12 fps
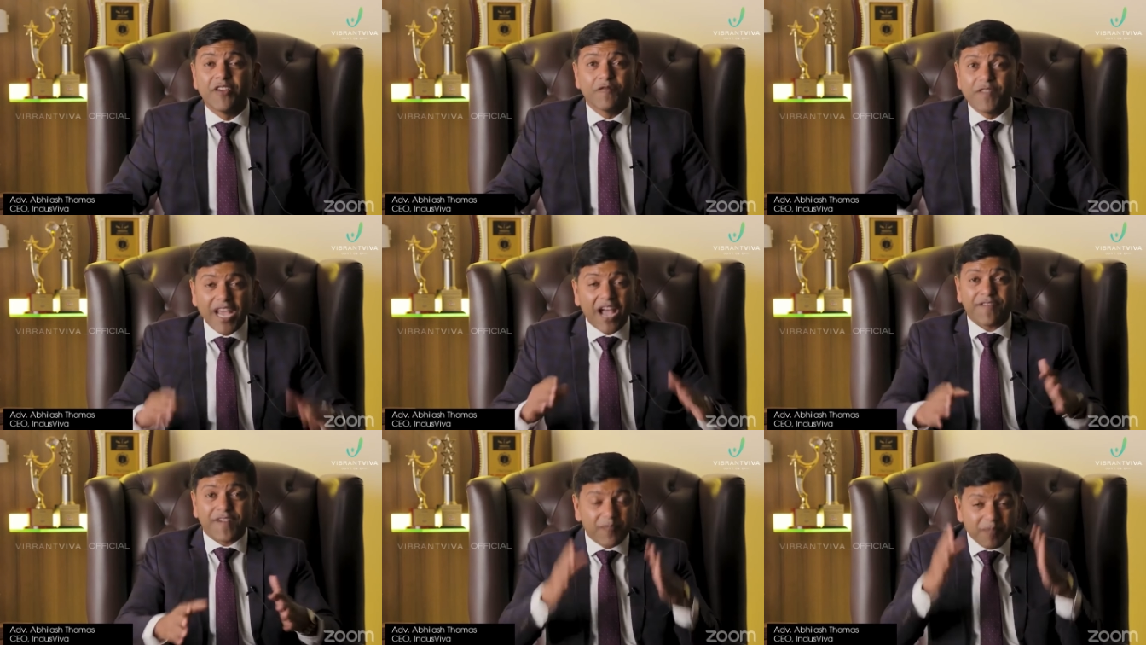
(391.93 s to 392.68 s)
we
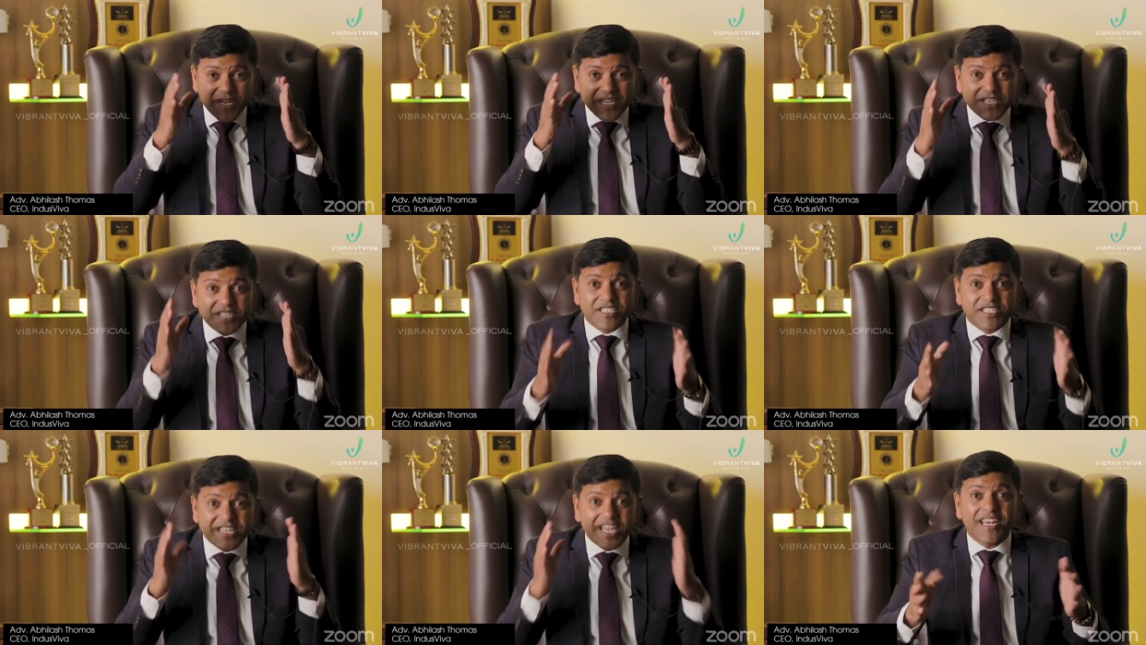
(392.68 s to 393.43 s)
have completed
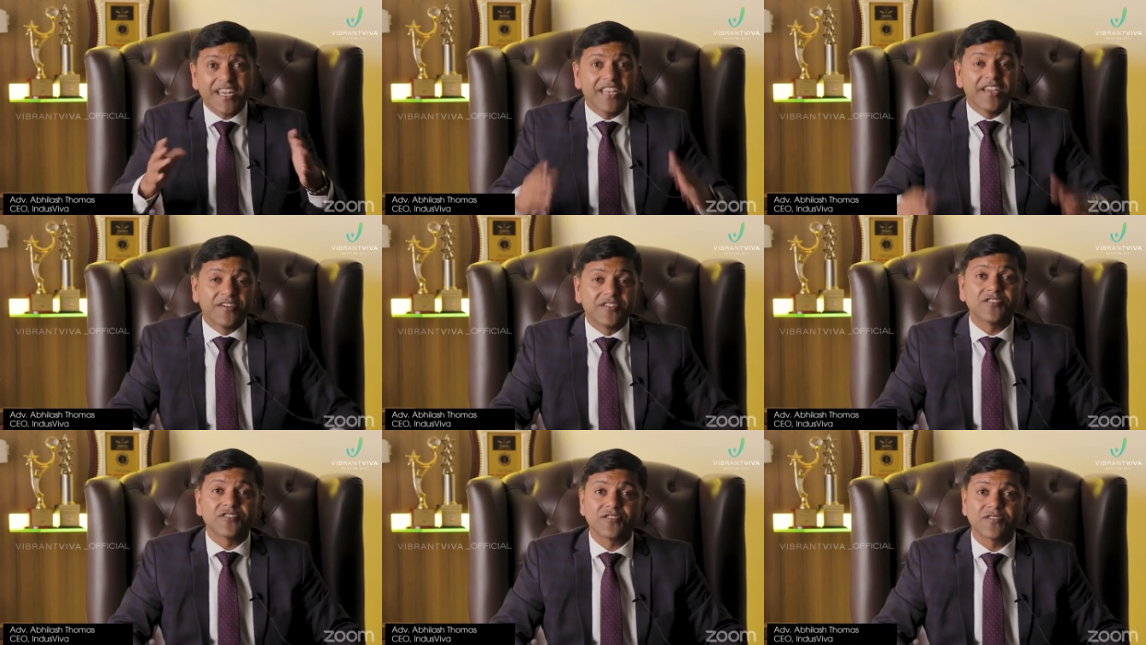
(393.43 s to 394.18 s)
10
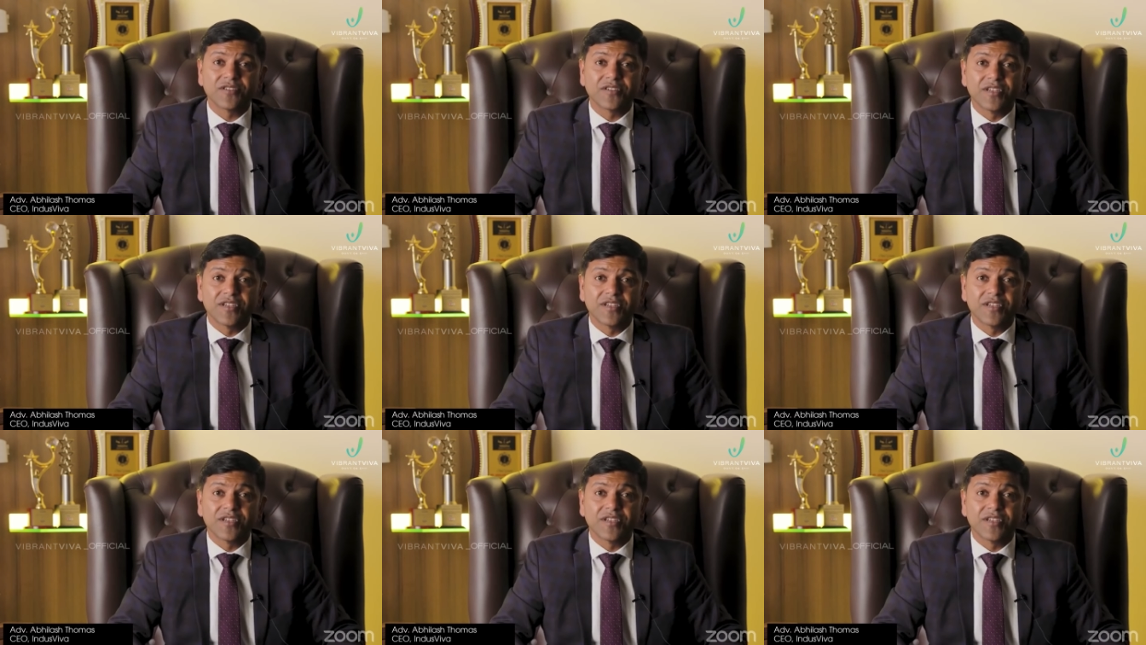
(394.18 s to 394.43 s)
years